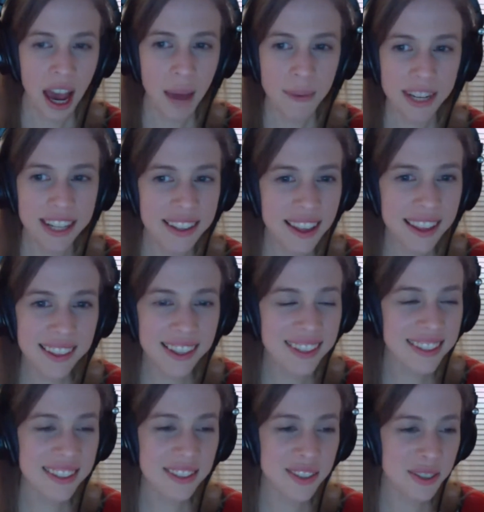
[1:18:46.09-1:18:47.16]
I mean, it,
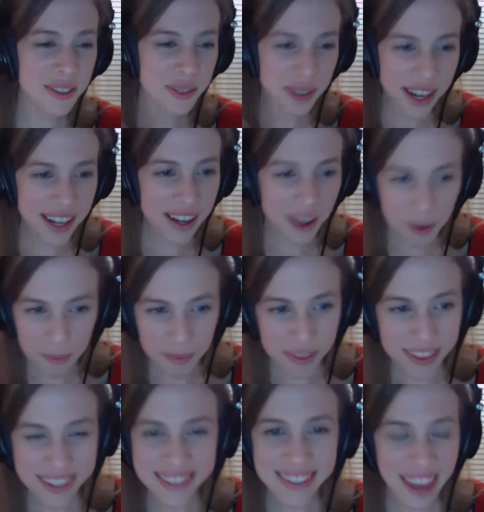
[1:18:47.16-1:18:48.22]
unless it's straight up
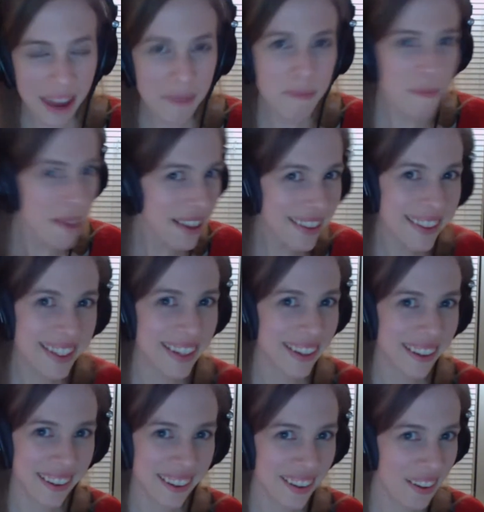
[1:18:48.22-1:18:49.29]
the same melody